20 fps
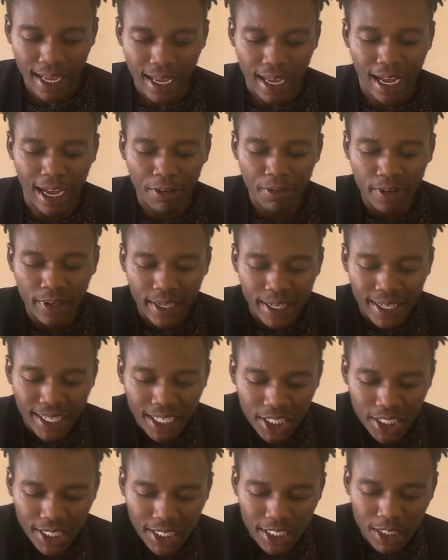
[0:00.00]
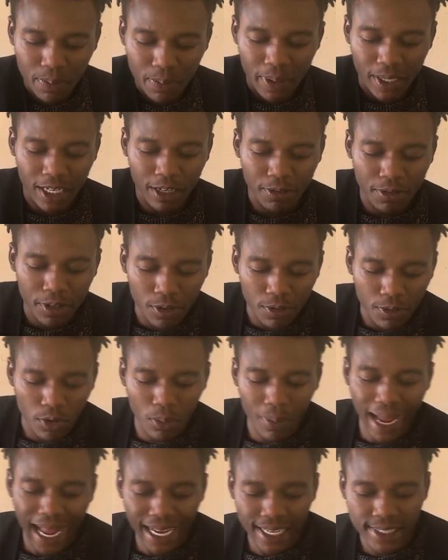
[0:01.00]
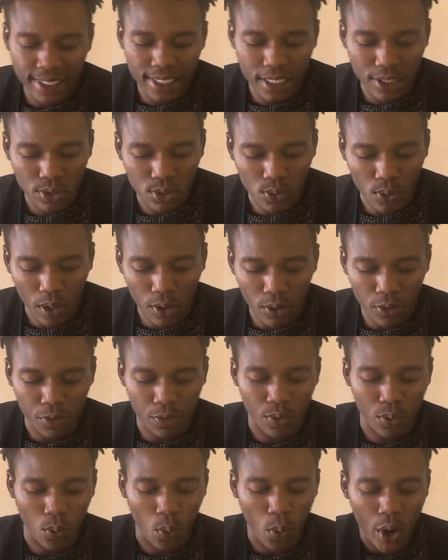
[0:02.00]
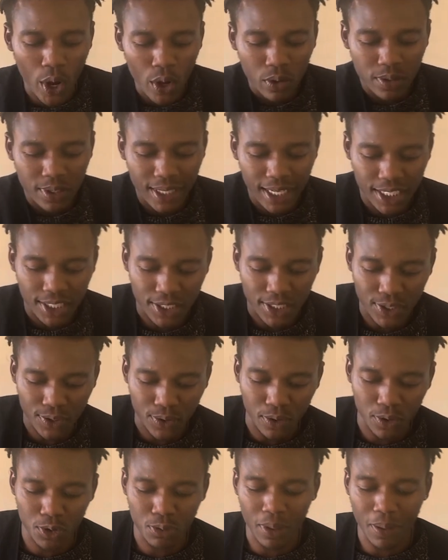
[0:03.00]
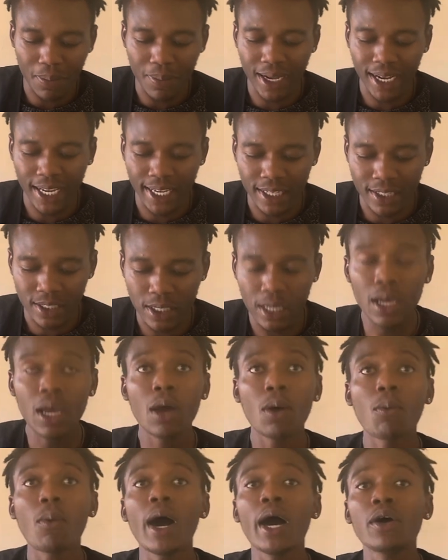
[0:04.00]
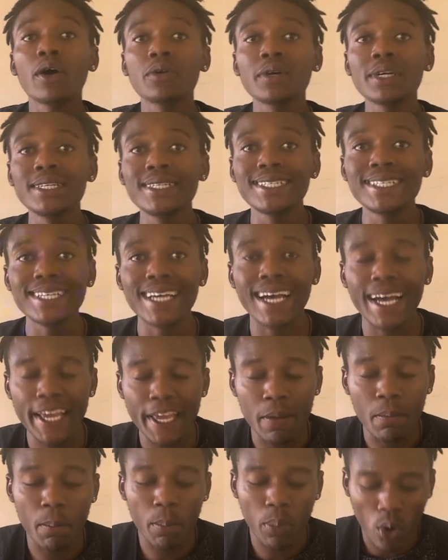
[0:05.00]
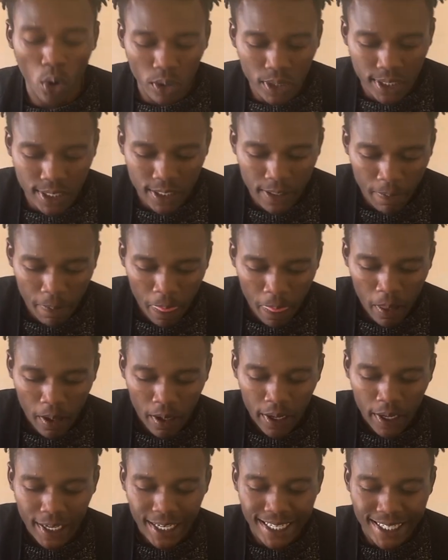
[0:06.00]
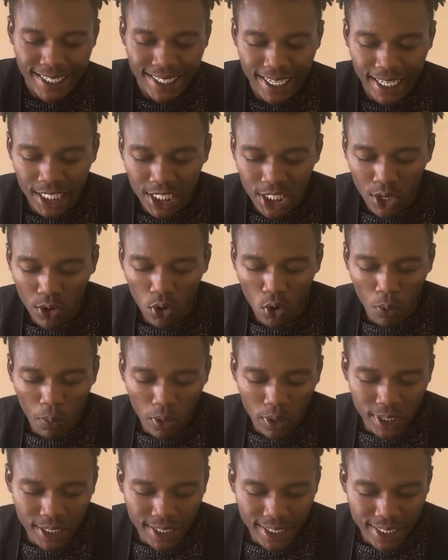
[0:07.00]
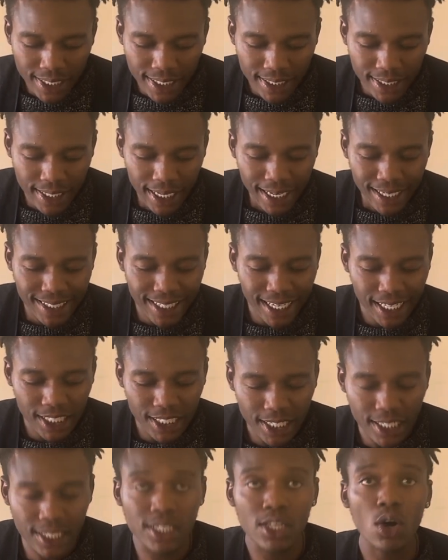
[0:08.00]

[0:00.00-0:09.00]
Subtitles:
African nations benefit from access to one of the world's largest consumer markets, while India imports essential commodities such as